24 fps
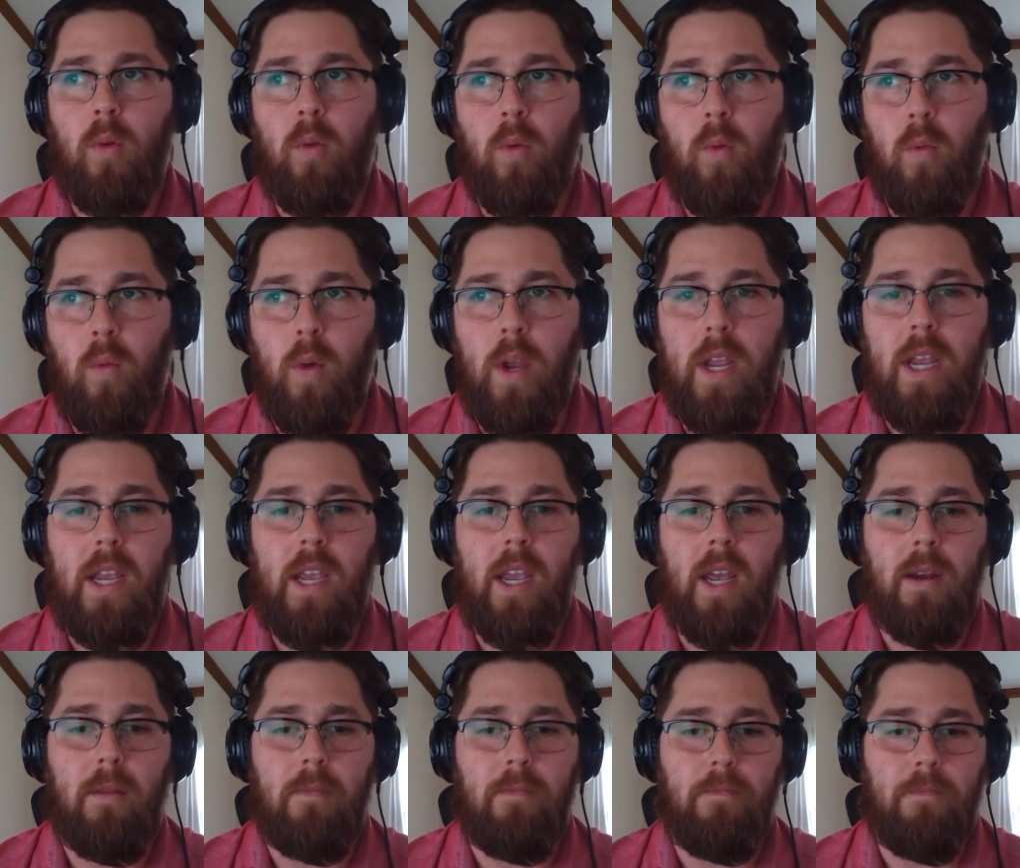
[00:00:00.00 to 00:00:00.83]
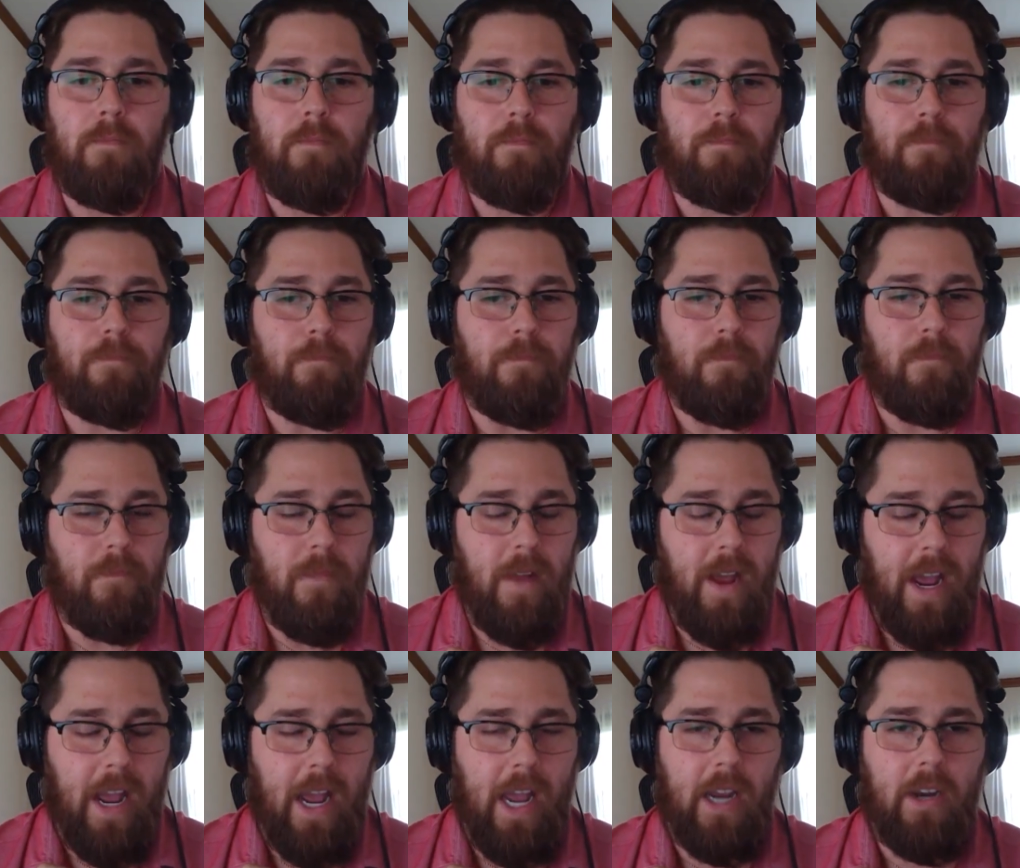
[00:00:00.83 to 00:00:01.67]
we can
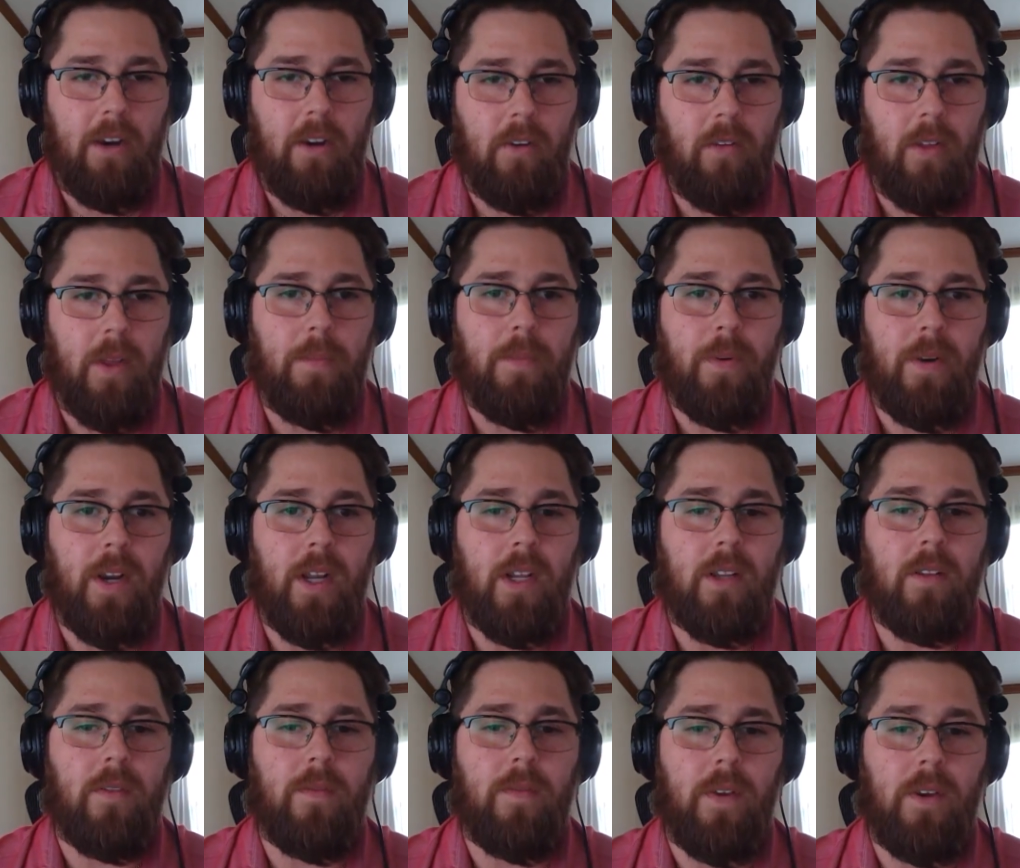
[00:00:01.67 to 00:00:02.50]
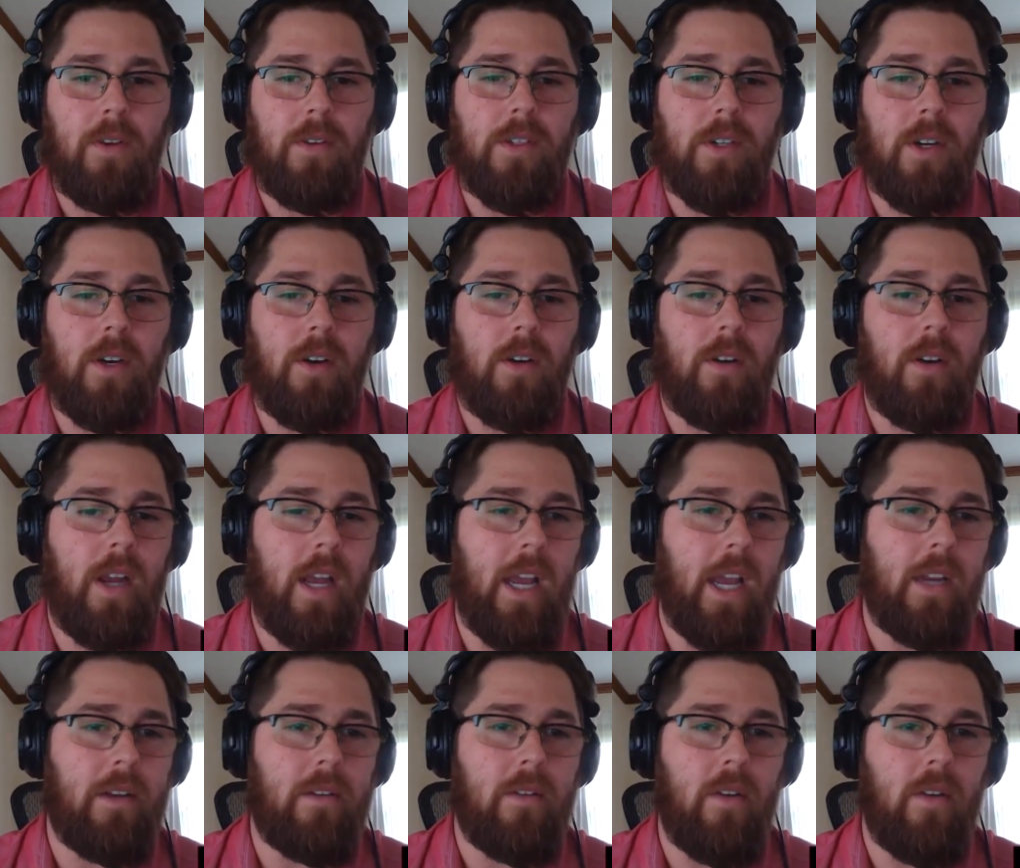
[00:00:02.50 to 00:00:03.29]
accurately predict the future at